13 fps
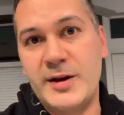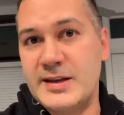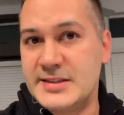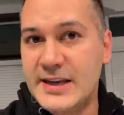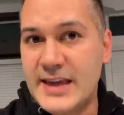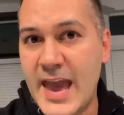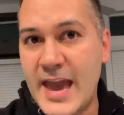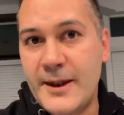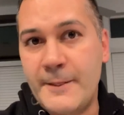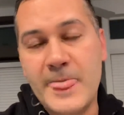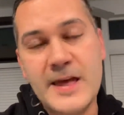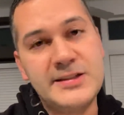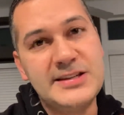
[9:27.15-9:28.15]
Because
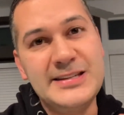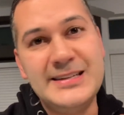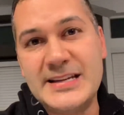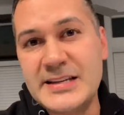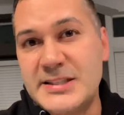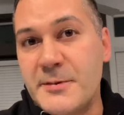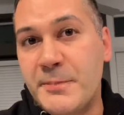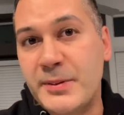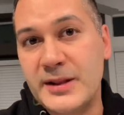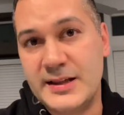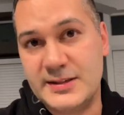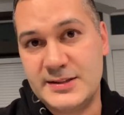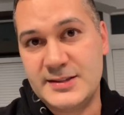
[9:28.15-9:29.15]
again, it's
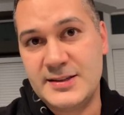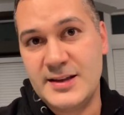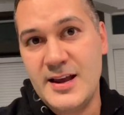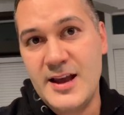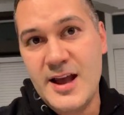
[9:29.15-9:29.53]
disciplines